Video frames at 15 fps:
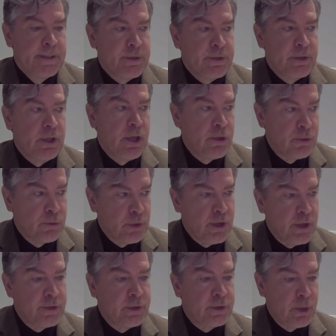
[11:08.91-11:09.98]
sort of low
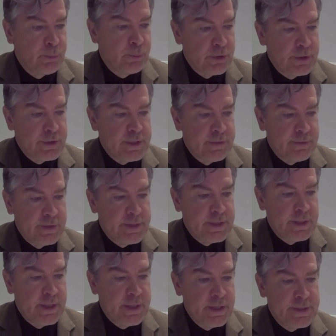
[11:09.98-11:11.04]
growth, low
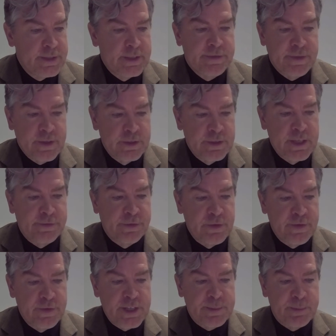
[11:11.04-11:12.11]
productivity, significant need for
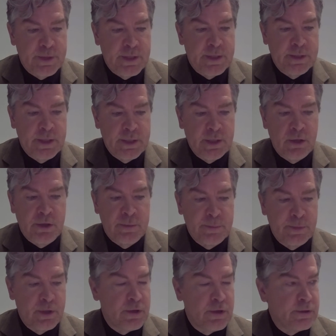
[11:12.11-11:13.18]
investment, and not
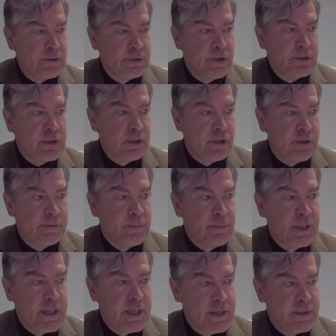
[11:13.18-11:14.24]
a lot of
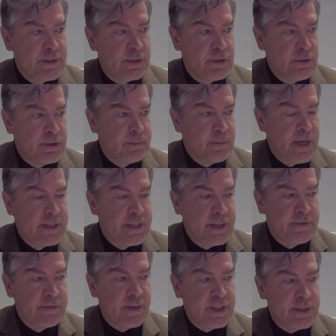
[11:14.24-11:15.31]
money to make that
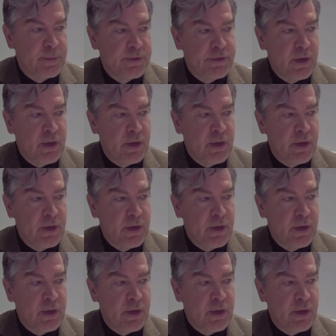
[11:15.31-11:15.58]
investment.